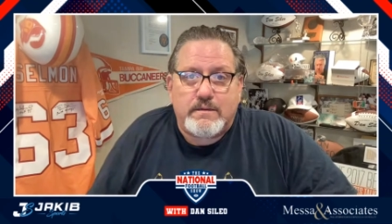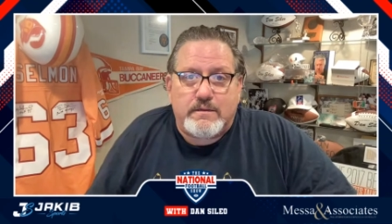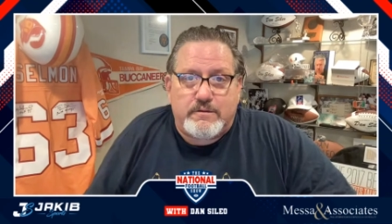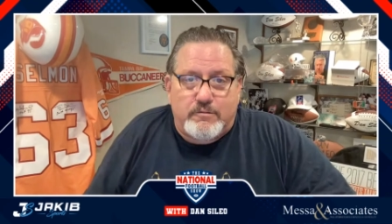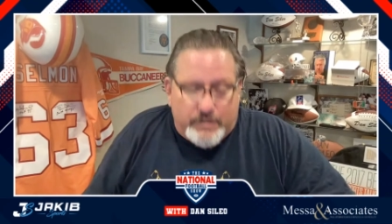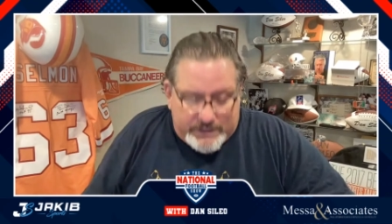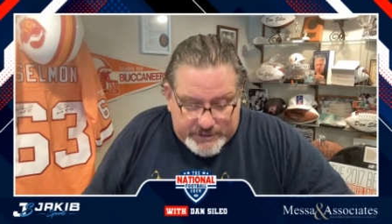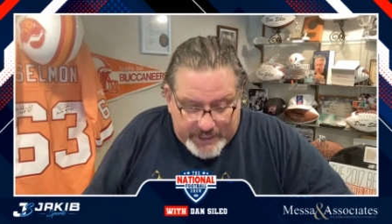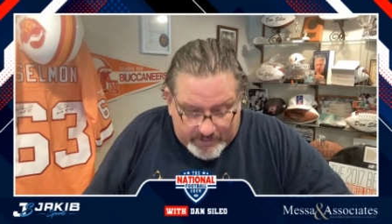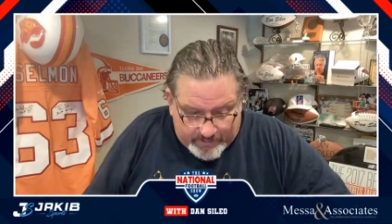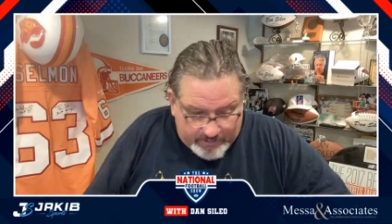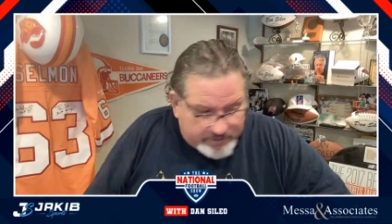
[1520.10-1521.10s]
You look at
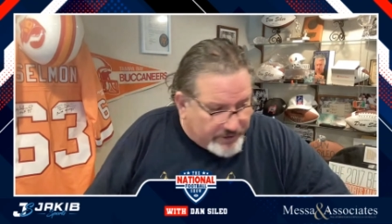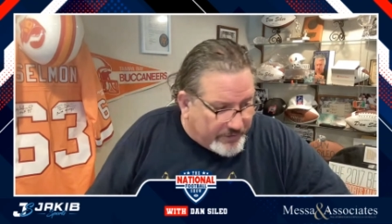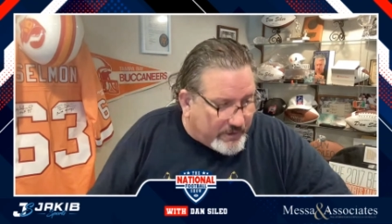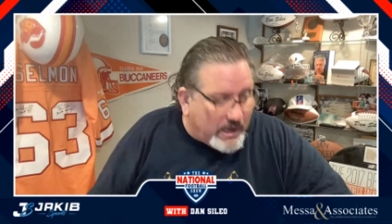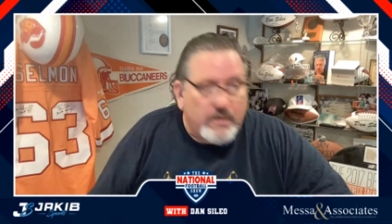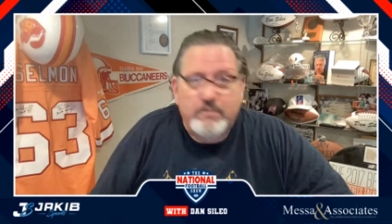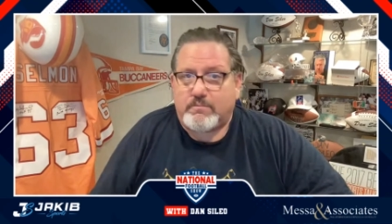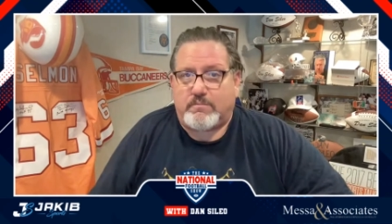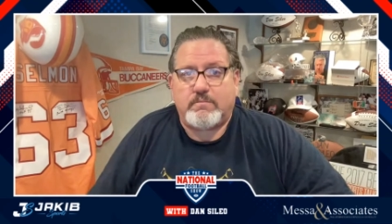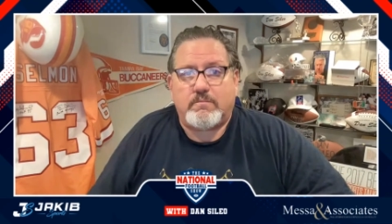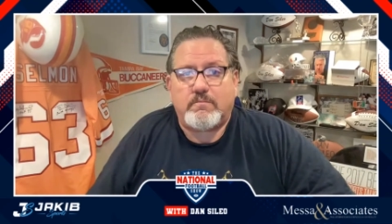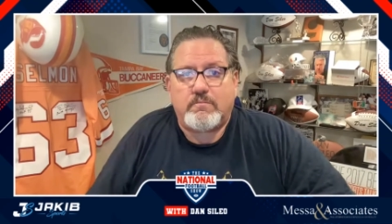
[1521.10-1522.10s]
Jalen Hurts and you go,
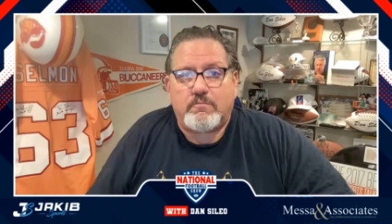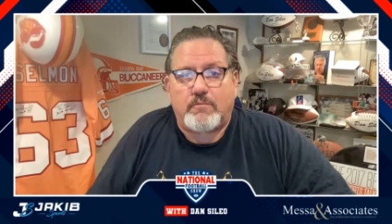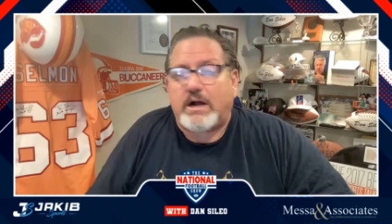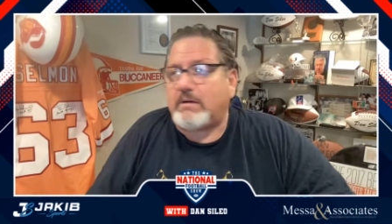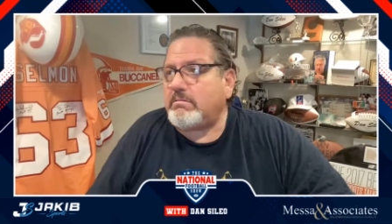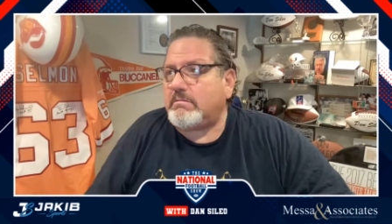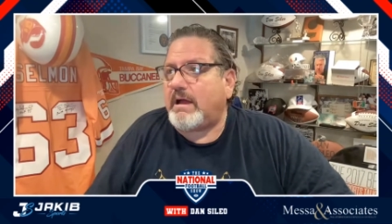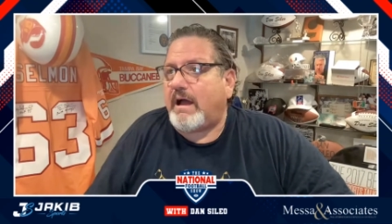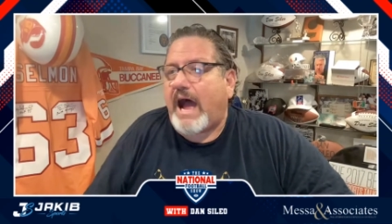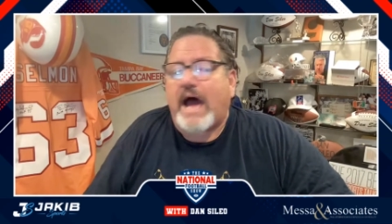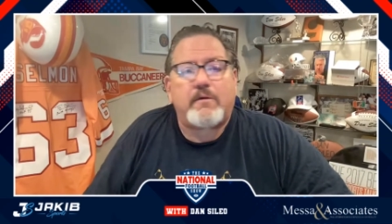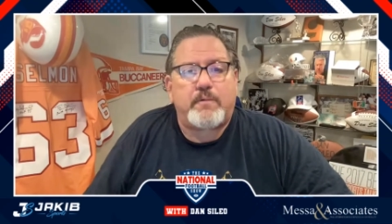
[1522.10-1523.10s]
well,
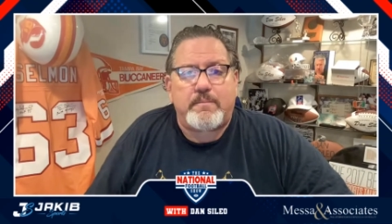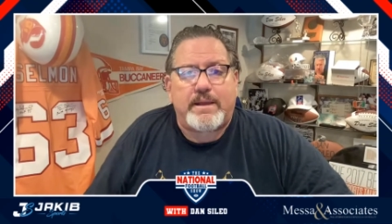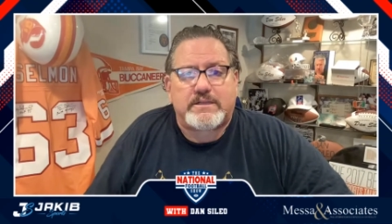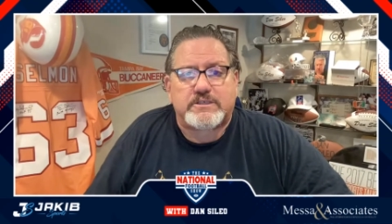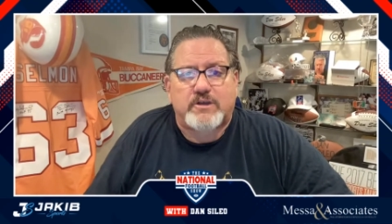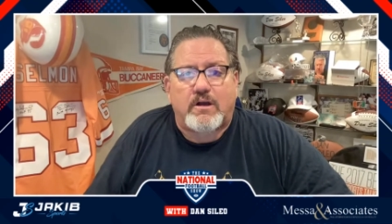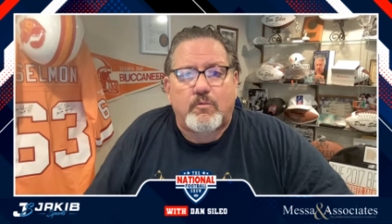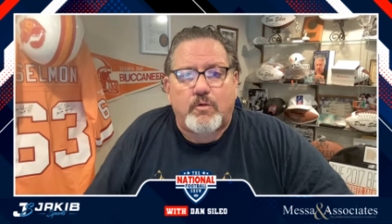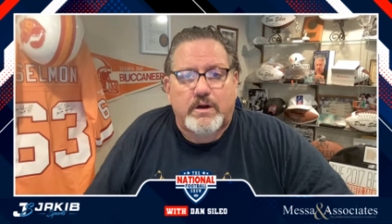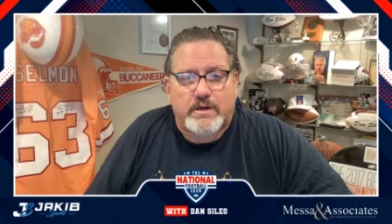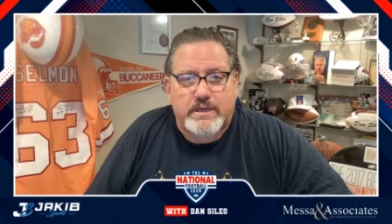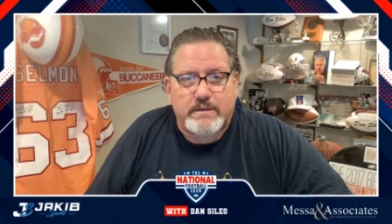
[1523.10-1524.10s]
how do we make this all
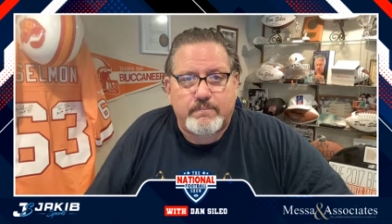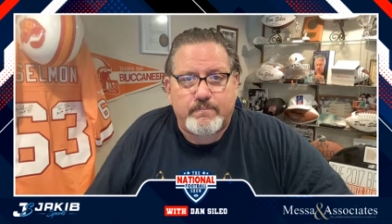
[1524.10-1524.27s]
work?